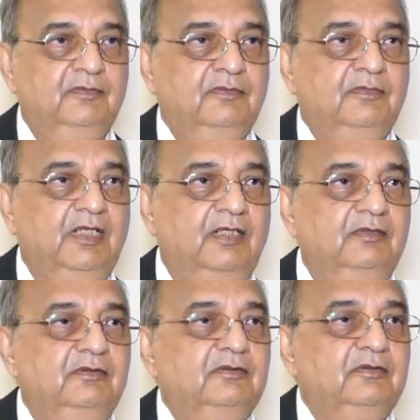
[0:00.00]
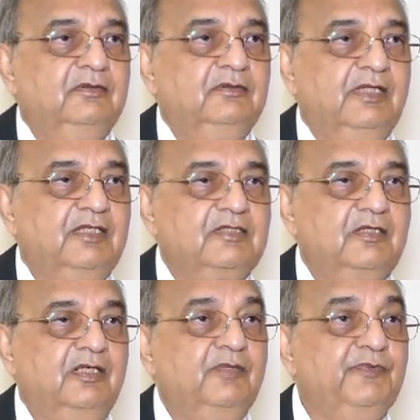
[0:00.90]
Then that is
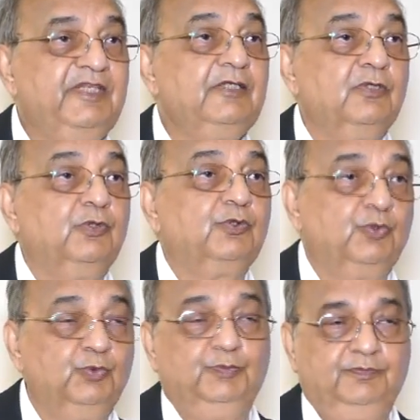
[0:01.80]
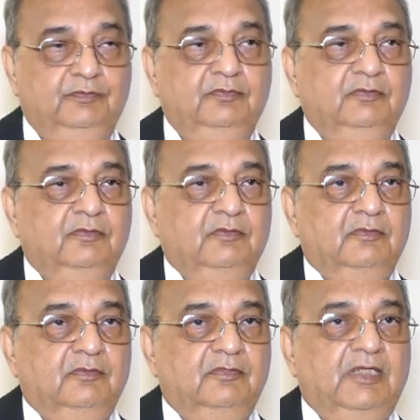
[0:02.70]
called VO2.
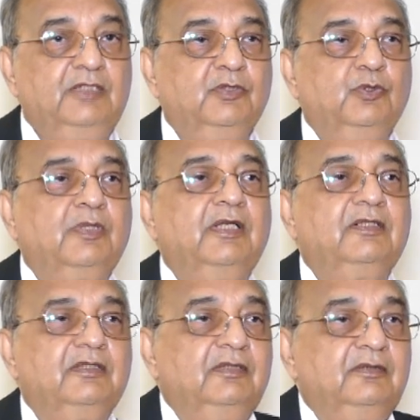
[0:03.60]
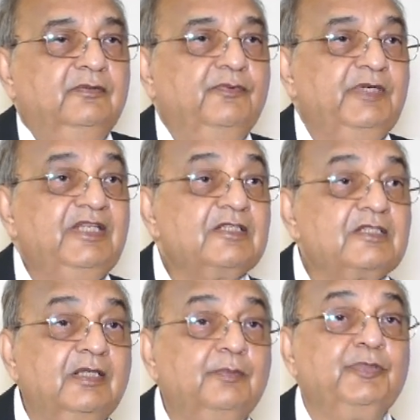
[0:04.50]
Then you look at the venous
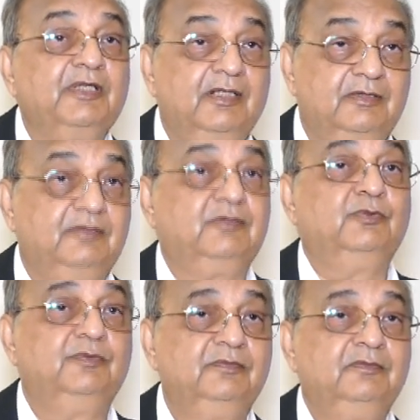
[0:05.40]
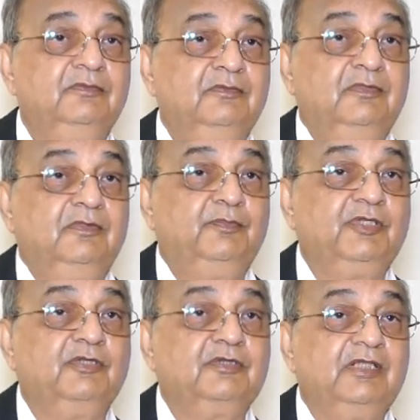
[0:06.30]
sample also,
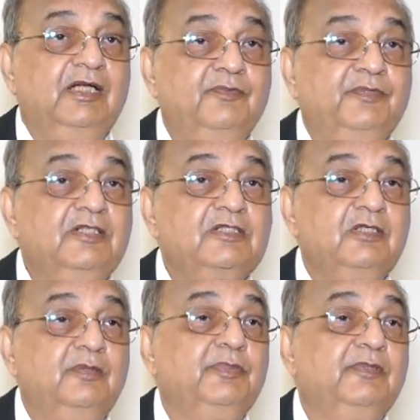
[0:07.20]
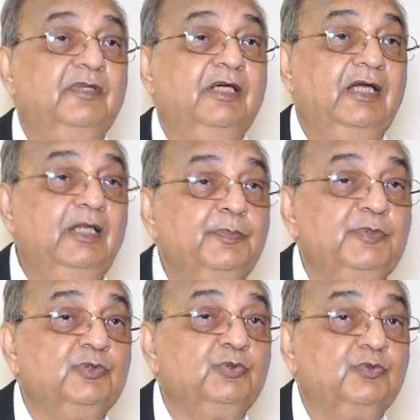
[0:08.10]
because that venous sample will help
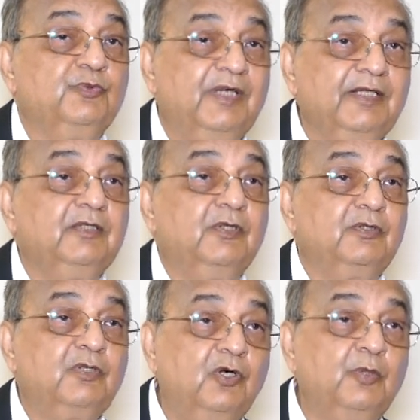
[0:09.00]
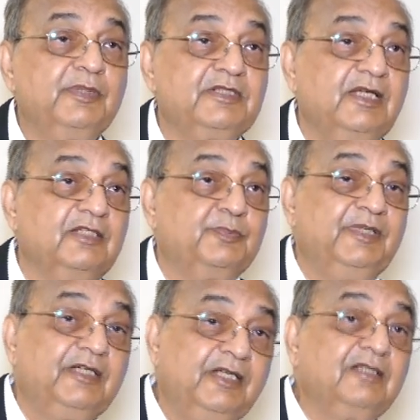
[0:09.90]
you to find out how much has
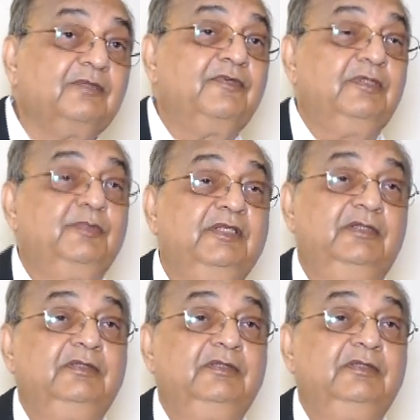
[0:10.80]
been taken from there.